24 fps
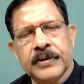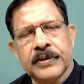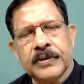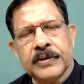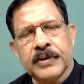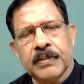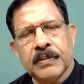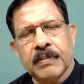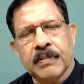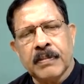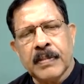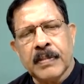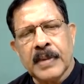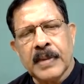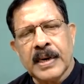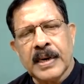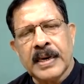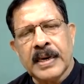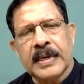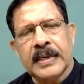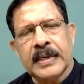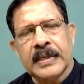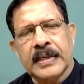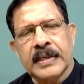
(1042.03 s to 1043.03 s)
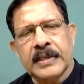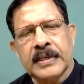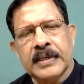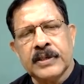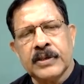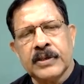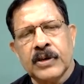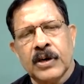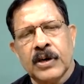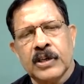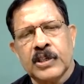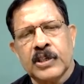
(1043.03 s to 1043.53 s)
So
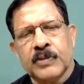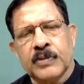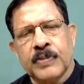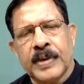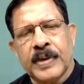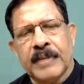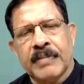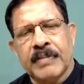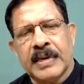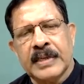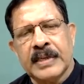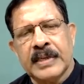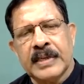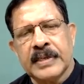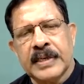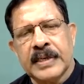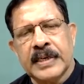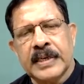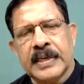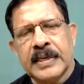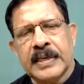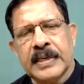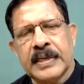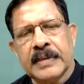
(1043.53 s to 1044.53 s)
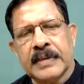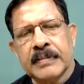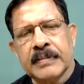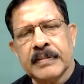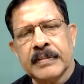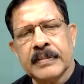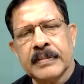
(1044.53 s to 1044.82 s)
minus cos pi by 3.